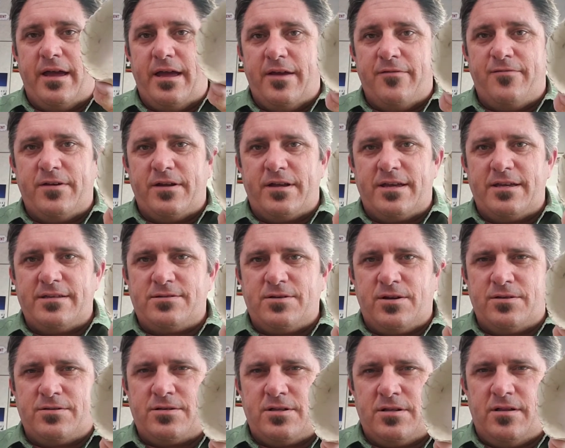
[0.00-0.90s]
if it
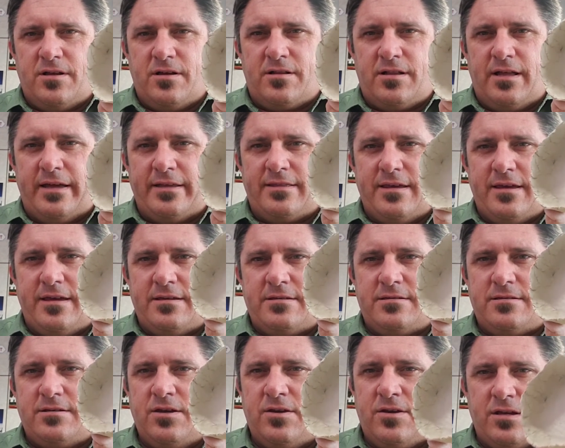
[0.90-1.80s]
starts to look like
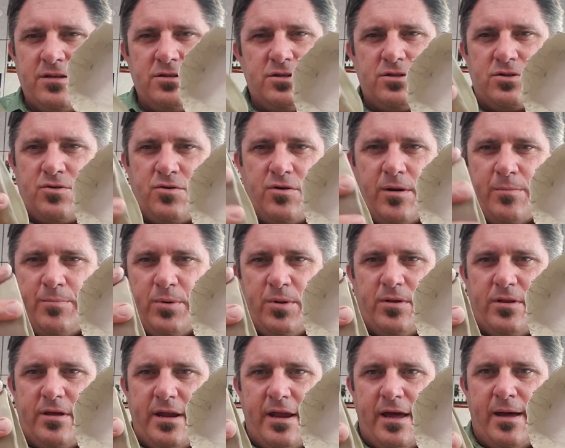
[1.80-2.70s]
this, you can just
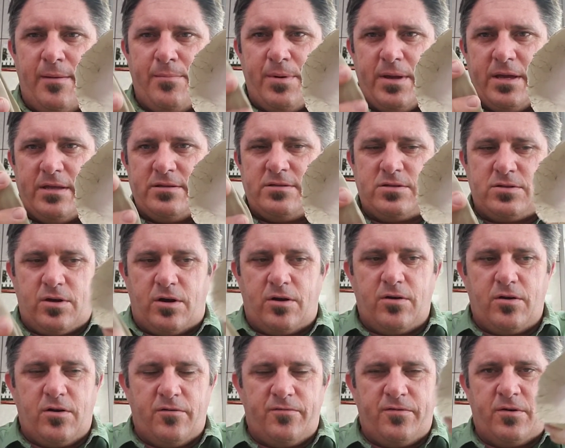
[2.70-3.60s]
crumple it up and start
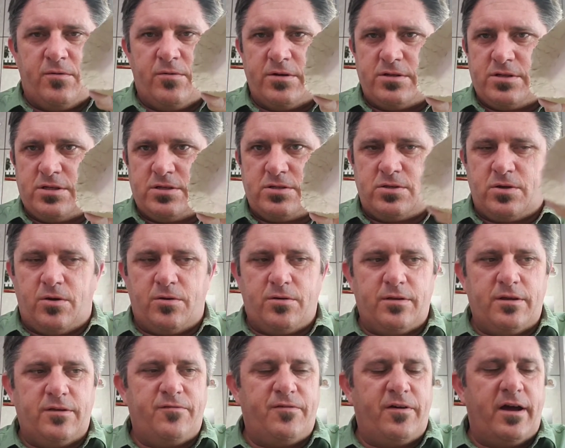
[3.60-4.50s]
over, which is
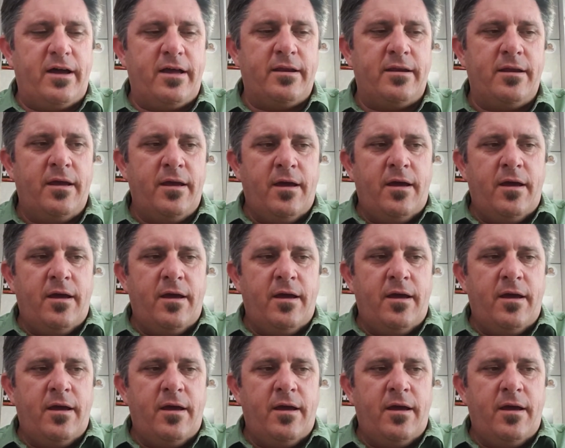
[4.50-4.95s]
totally fine.